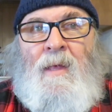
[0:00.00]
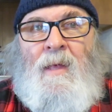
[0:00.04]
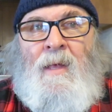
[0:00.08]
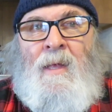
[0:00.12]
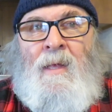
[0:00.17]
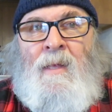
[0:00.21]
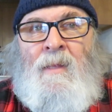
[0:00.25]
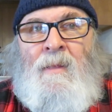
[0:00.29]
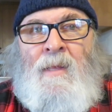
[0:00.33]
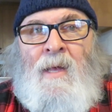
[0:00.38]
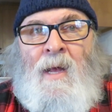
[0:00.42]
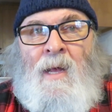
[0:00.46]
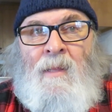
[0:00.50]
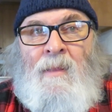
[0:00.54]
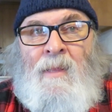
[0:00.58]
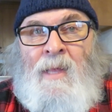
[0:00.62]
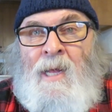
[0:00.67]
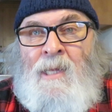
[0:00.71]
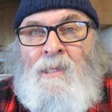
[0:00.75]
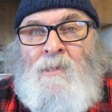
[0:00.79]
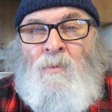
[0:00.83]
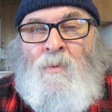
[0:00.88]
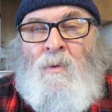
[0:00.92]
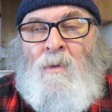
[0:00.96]
And that
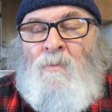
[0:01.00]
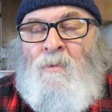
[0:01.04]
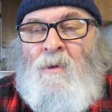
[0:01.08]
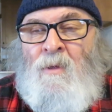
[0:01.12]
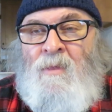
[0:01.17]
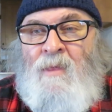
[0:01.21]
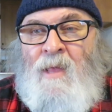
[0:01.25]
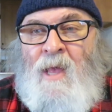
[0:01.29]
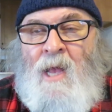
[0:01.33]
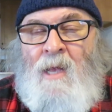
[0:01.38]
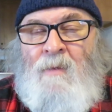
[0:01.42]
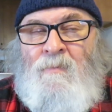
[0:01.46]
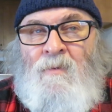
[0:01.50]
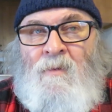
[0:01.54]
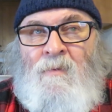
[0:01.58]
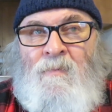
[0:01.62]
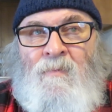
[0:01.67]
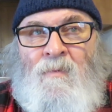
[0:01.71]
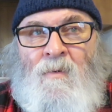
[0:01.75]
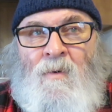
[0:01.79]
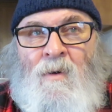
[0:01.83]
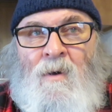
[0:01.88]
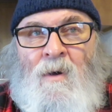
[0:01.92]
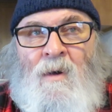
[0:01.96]
that's what we're thankful
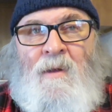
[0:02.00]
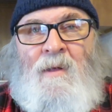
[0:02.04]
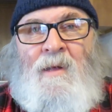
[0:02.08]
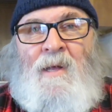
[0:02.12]
for